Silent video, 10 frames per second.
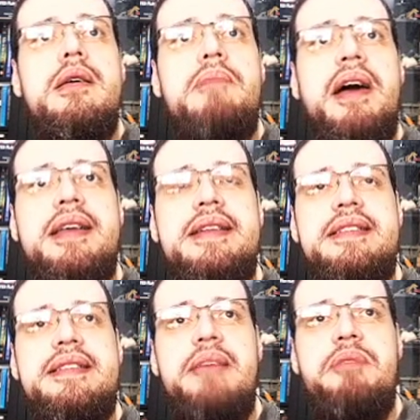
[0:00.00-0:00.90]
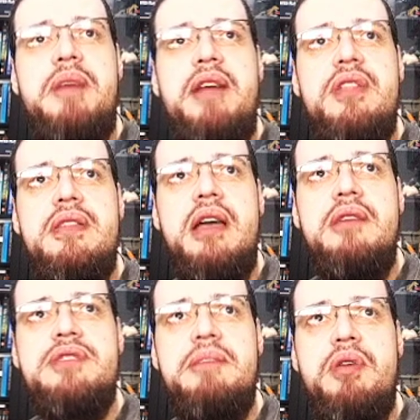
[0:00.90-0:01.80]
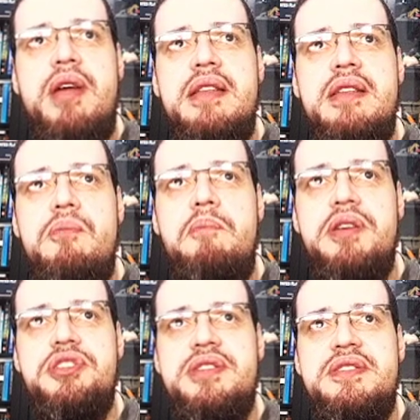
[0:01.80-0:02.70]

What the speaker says: Back in December, Marvel announced a brand new Punisher